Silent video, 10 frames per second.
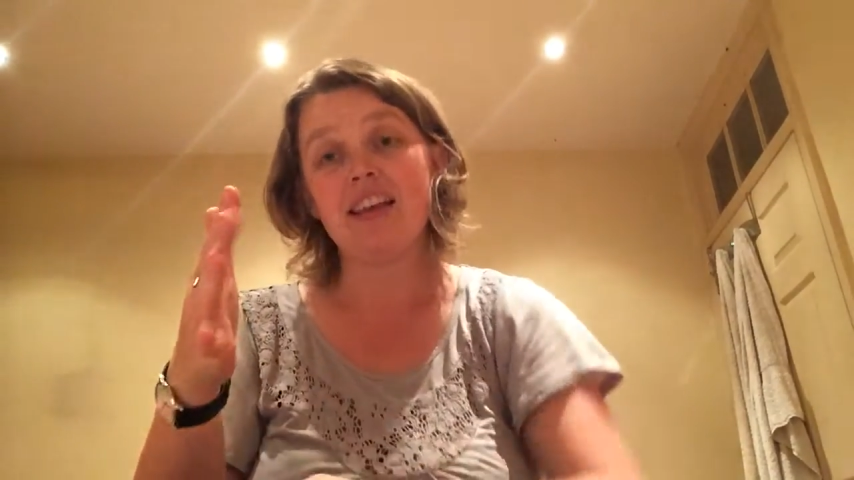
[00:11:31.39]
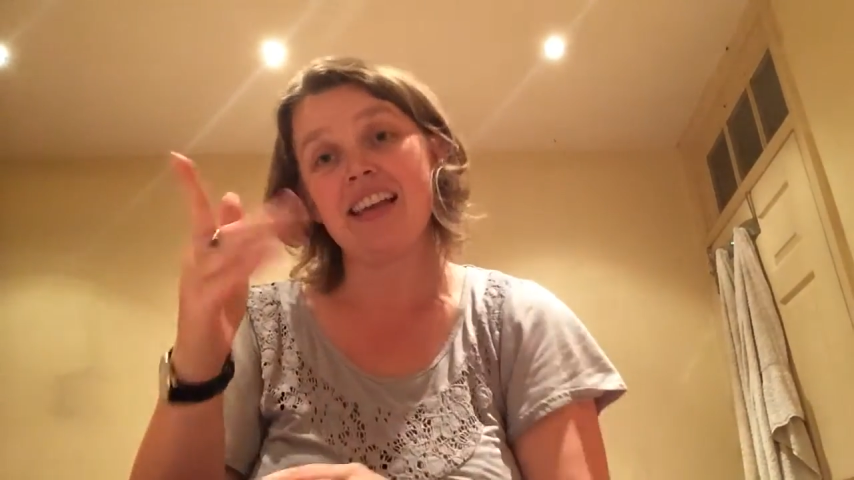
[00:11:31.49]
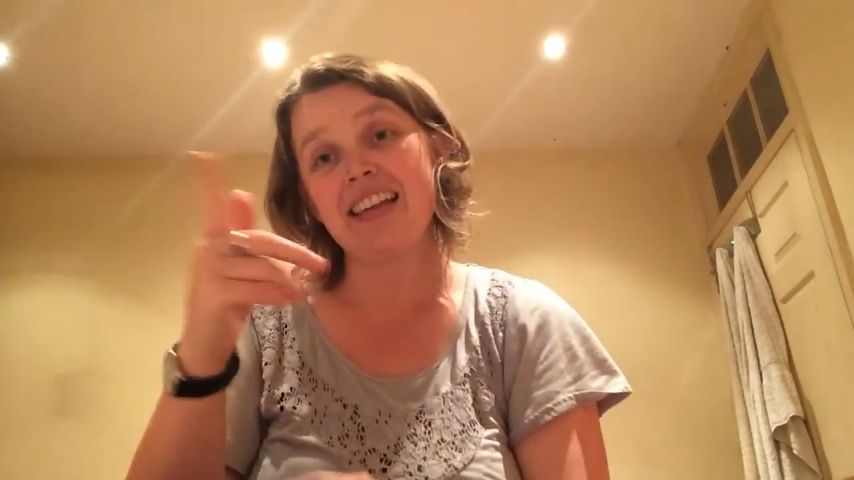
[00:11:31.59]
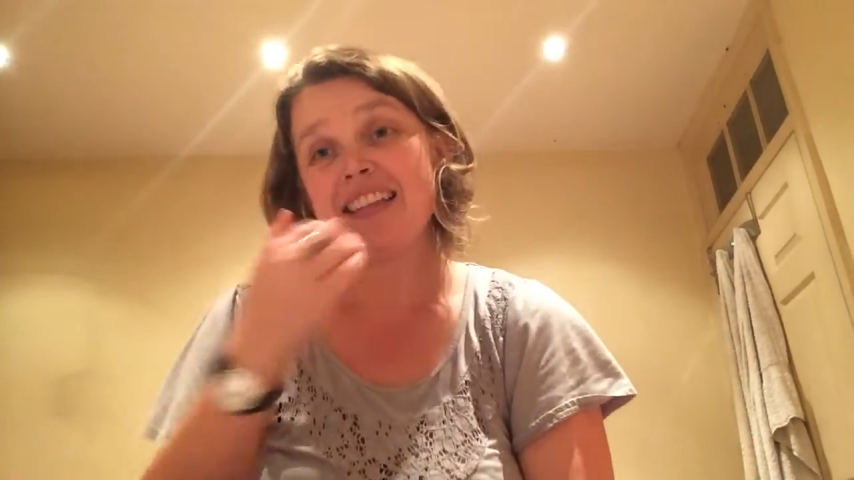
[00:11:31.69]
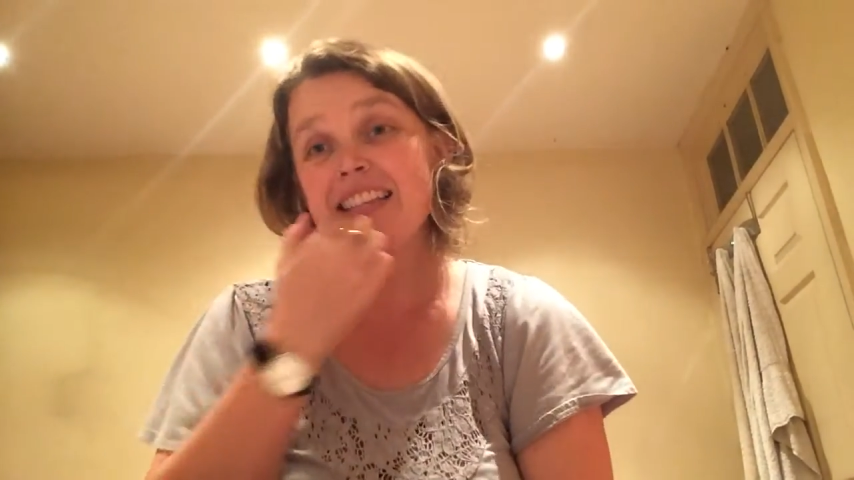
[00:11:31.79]

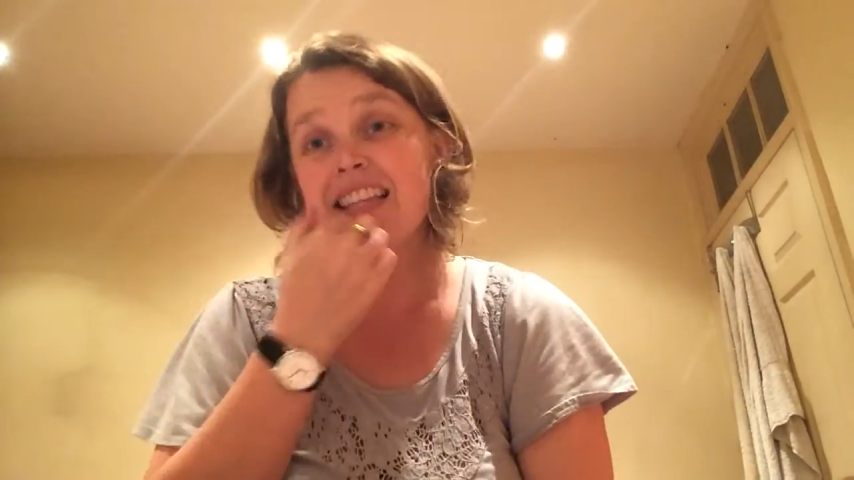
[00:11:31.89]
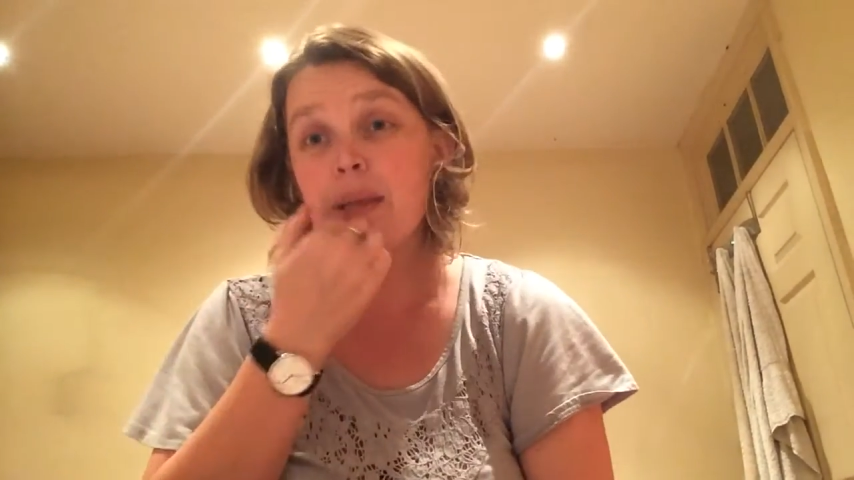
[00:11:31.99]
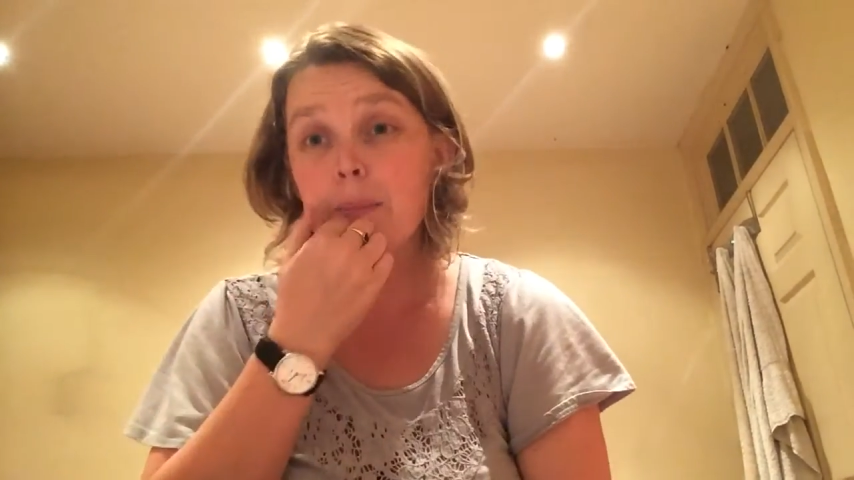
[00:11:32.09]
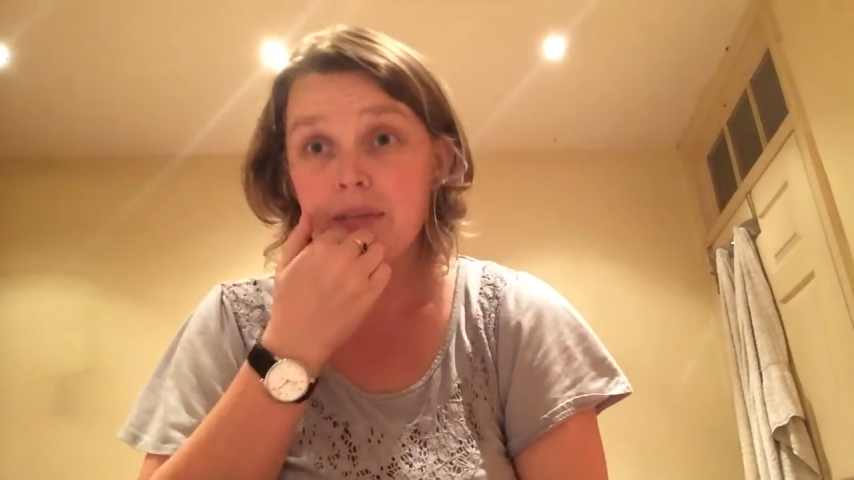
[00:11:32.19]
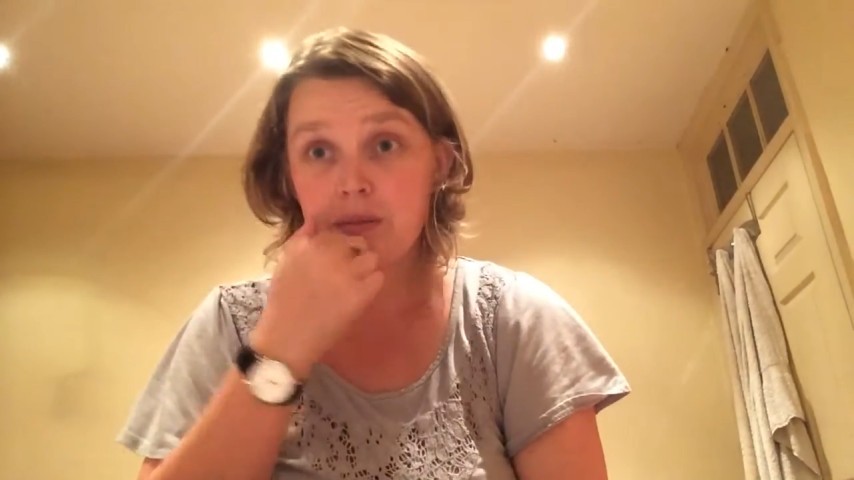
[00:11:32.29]
And these are the
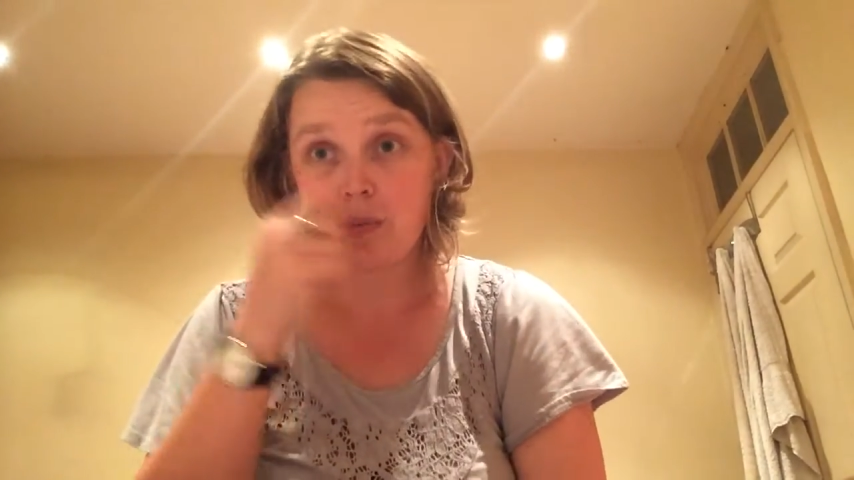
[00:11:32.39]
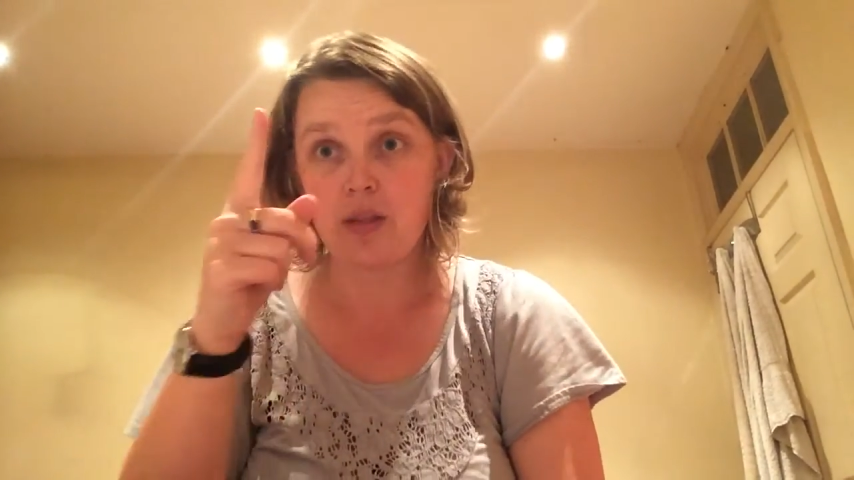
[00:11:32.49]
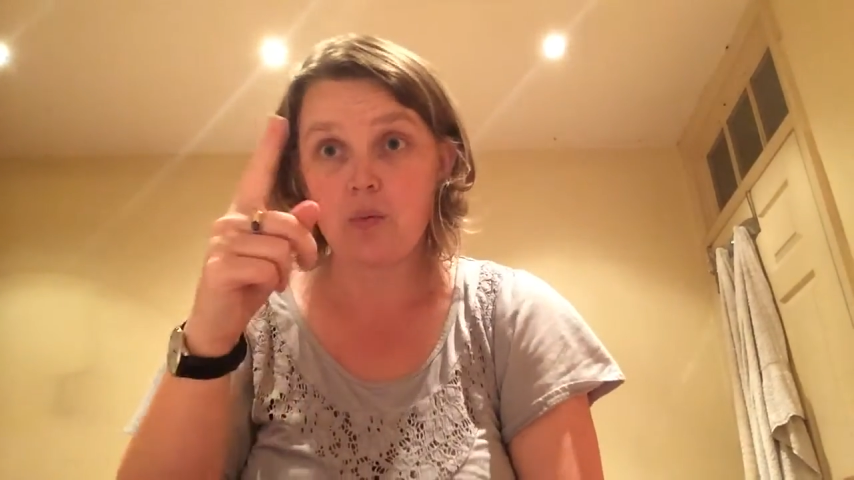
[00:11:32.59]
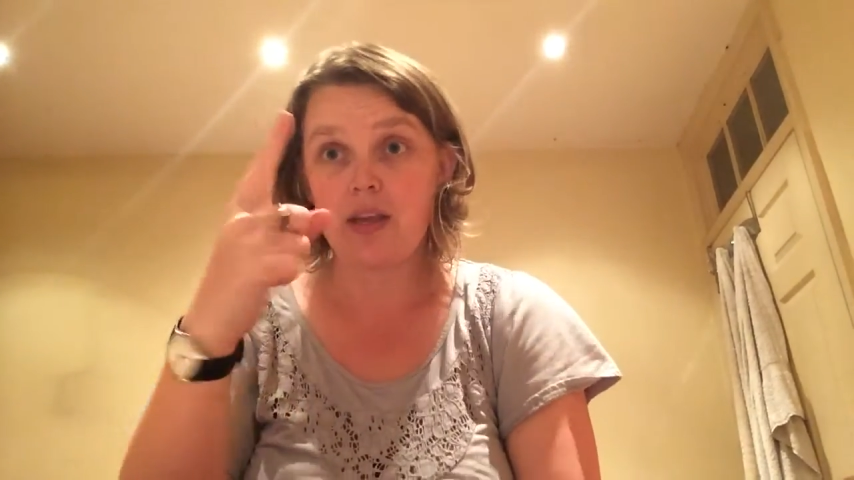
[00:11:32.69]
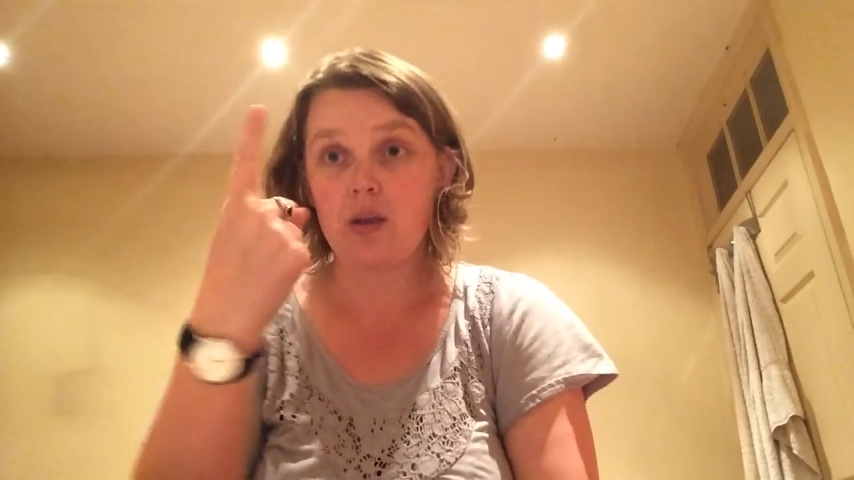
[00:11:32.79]
numbers, by
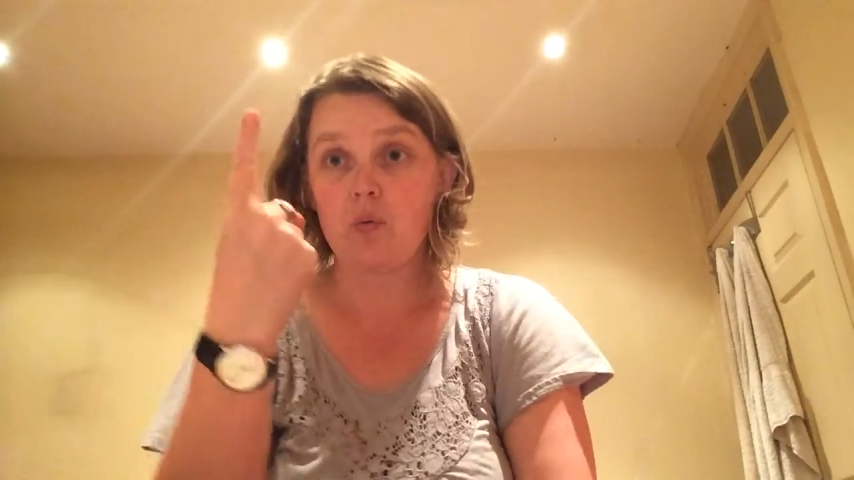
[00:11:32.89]
the way.